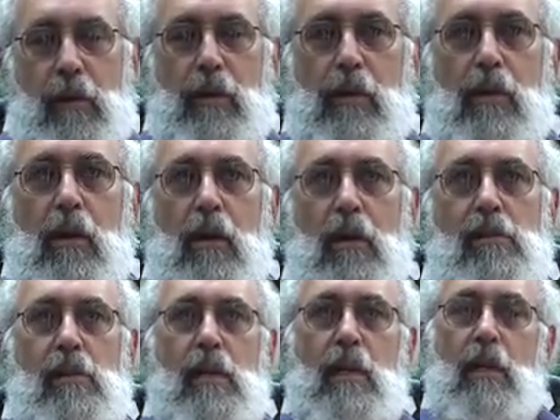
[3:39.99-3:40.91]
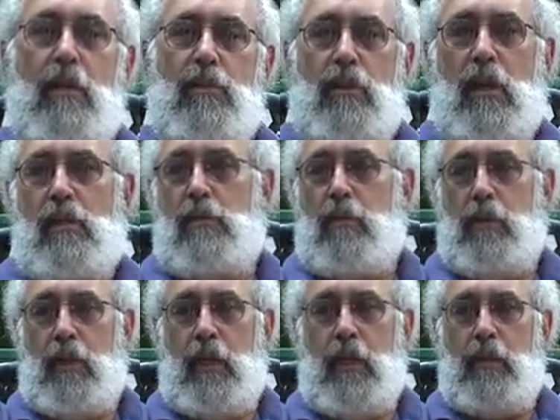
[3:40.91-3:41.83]
power their cars, trucks,
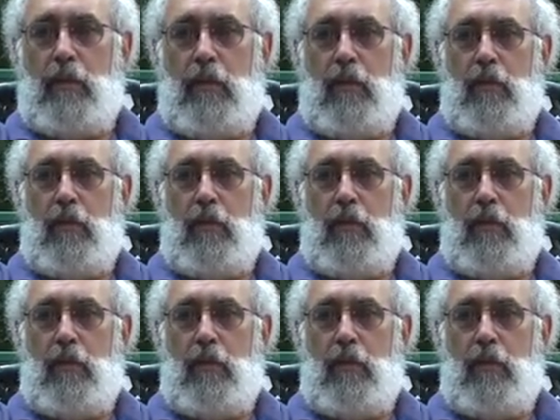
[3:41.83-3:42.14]
or to heat their